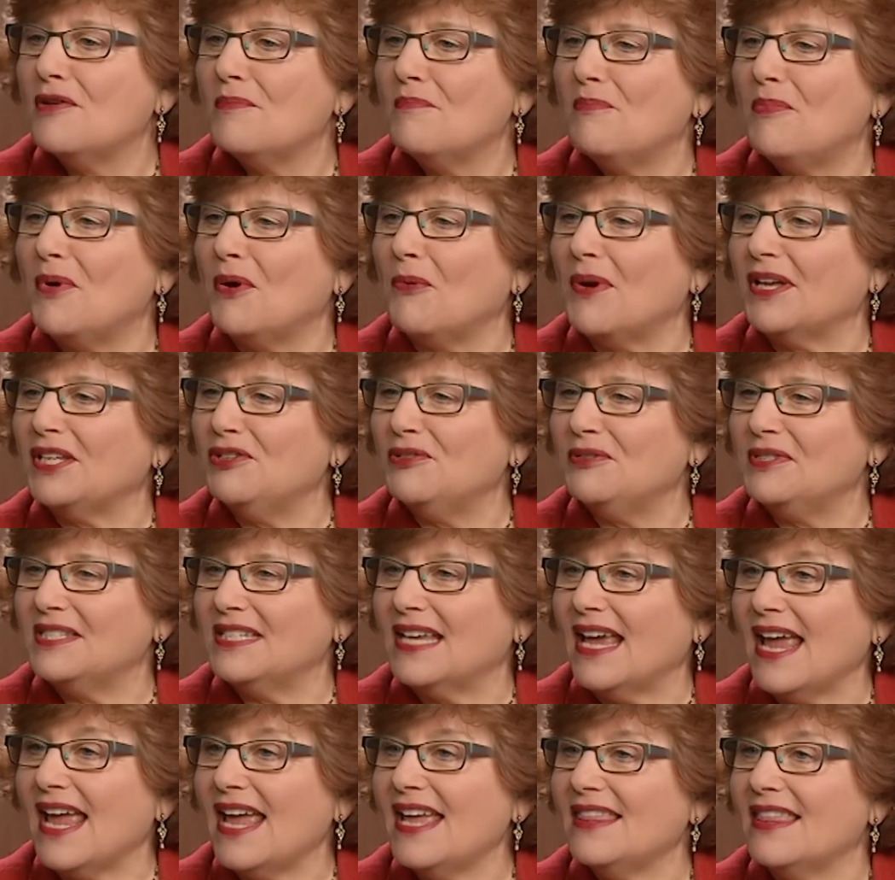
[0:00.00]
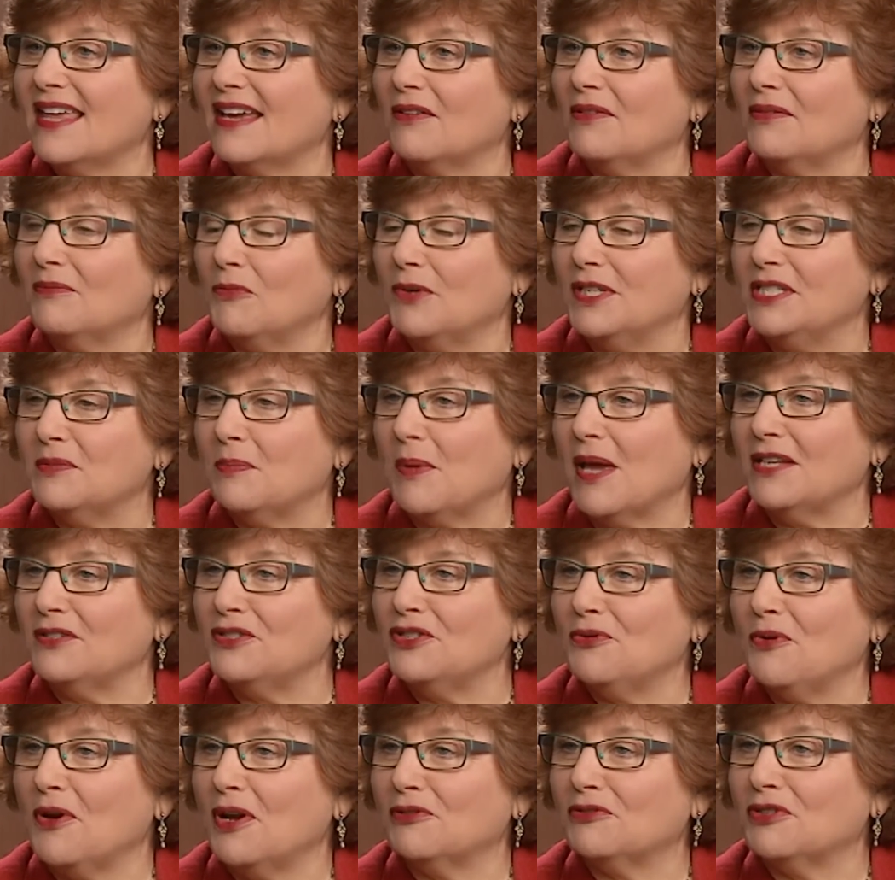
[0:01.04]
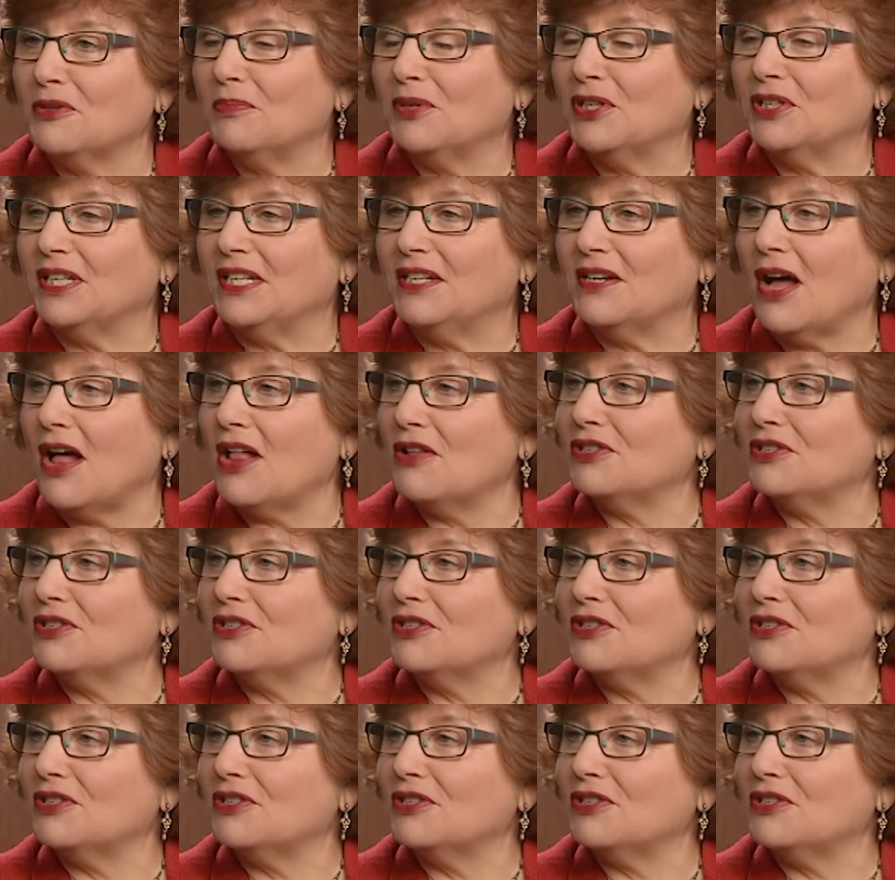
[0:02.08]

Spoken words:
But when you say that we spent $200 million